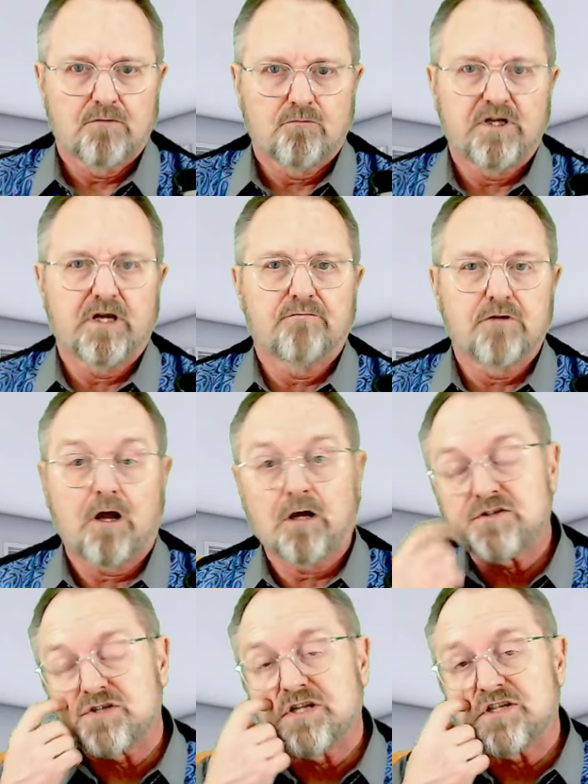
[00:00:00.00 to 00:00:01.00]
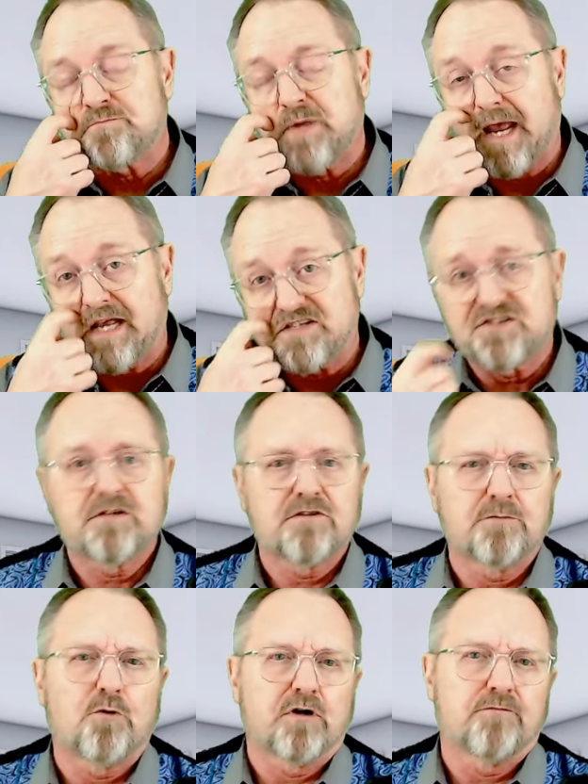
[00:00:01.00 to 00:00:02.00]
We have long since passed
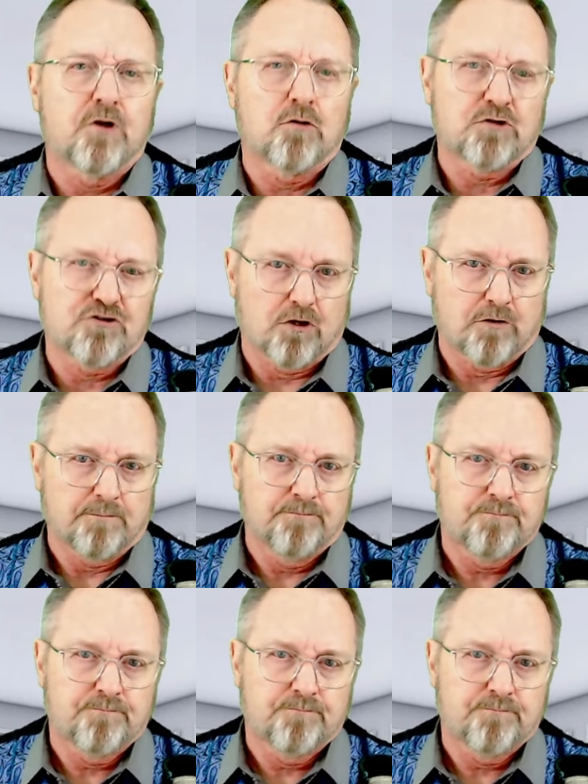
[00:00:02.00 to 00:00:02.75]
the point of no return.